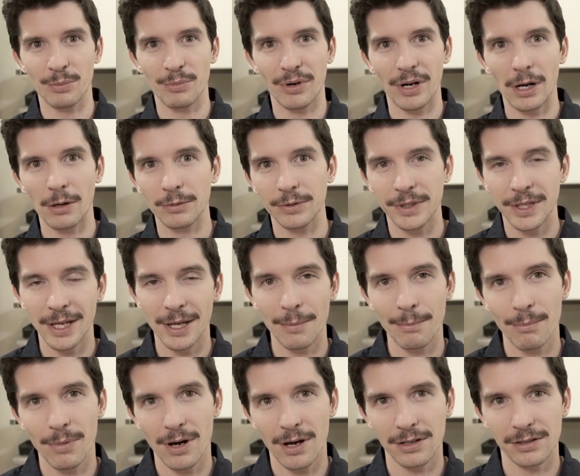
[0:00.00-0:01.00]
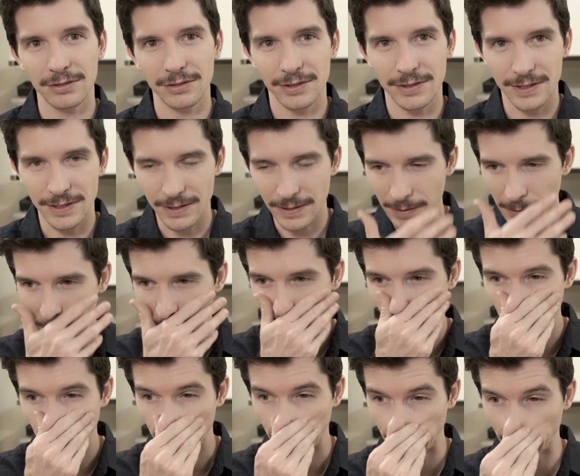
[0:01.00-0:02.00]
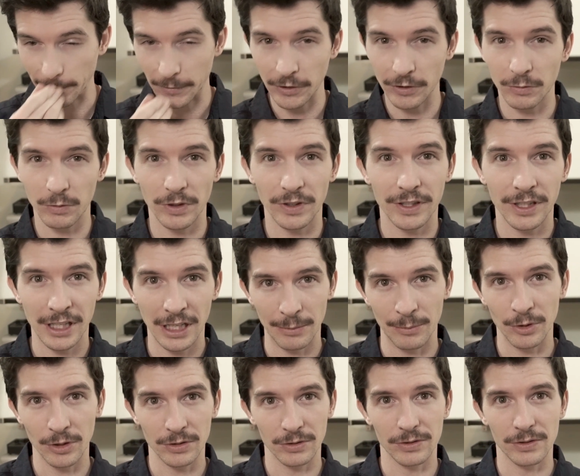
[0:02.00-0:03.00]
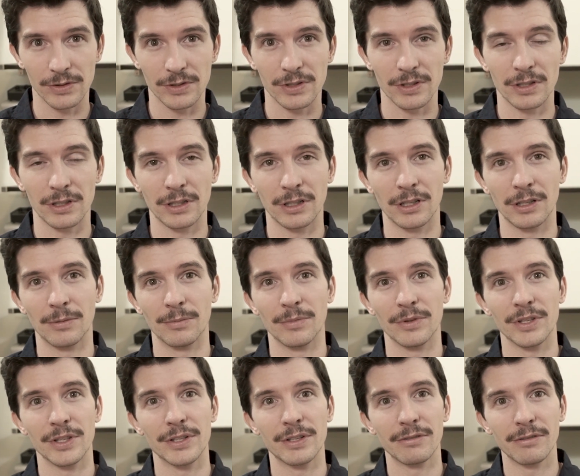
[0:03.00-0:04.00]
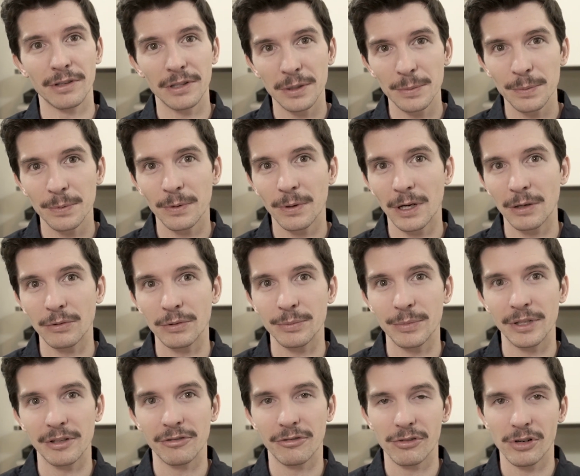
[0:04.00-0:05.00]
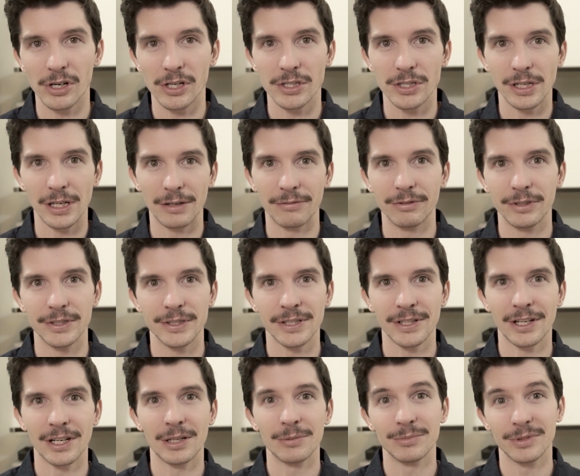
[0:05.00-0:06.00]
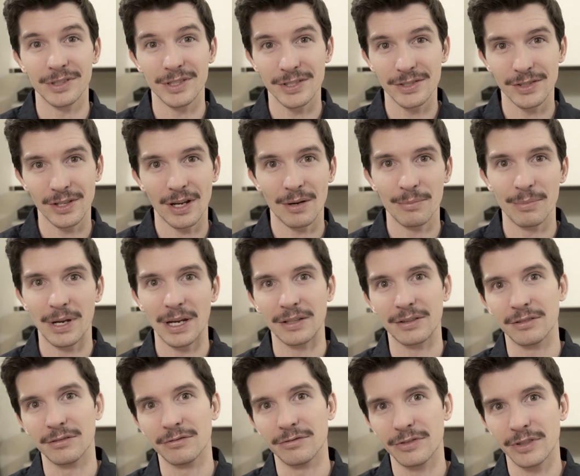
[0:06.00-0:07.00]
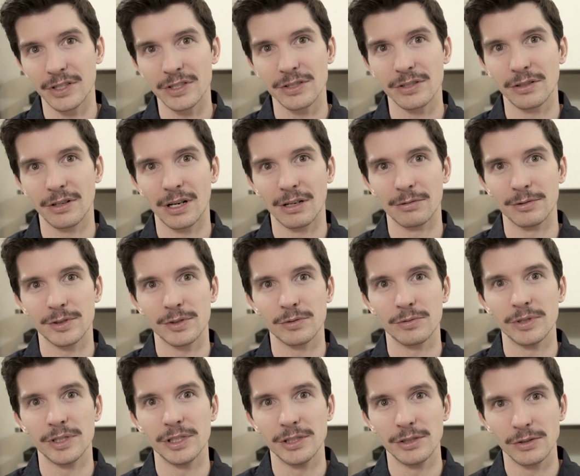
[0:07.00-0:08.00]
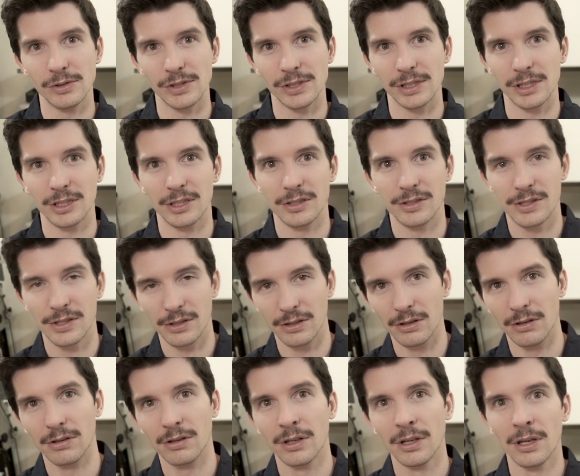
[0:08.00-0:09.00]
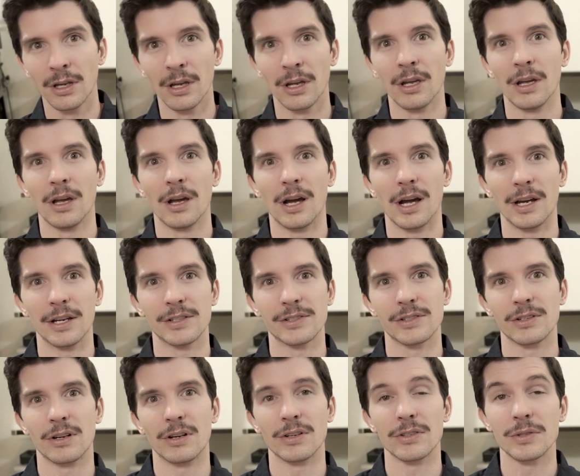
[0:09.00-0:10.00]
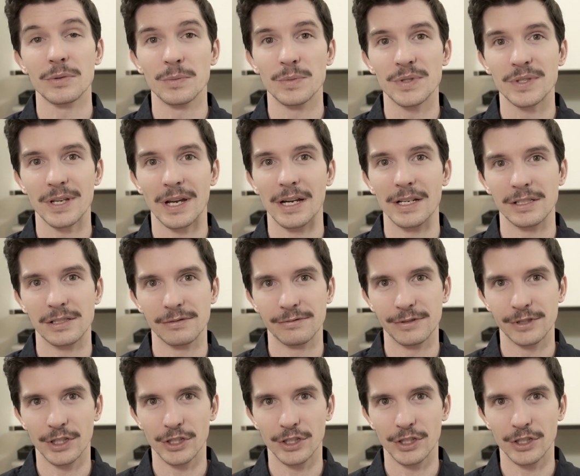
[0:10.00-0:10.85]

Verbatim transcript: the brown chem bottles filled with chemicals. Um, the developer I would make fresh every time, but Stop Bath and Fixer I was reusing until I saw some signs of